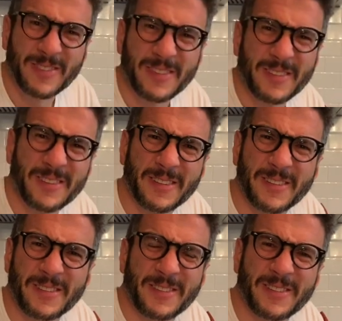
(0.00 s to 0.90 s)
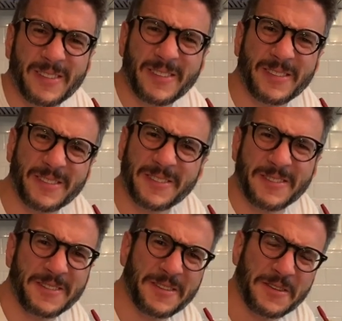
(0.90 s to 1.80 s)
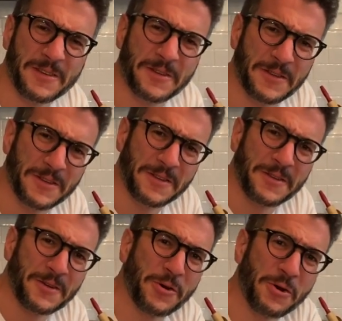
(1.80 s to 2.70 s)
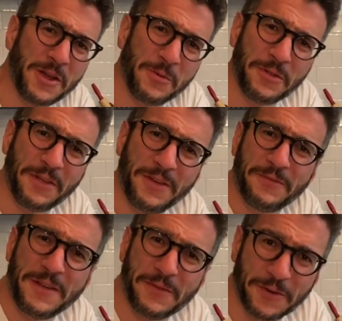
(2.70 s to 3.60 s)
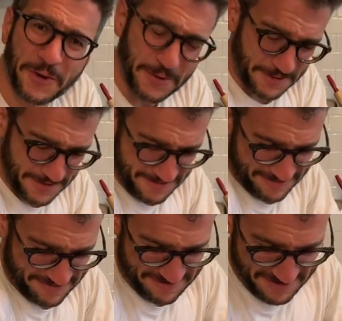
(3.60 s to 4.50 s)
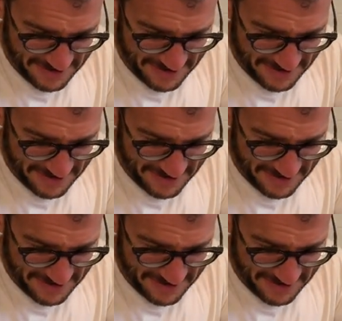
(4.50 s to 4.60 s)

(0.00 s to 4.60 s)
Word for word: you'd be hosting a cooking show? Cooking with Viva, With no, your no. wife?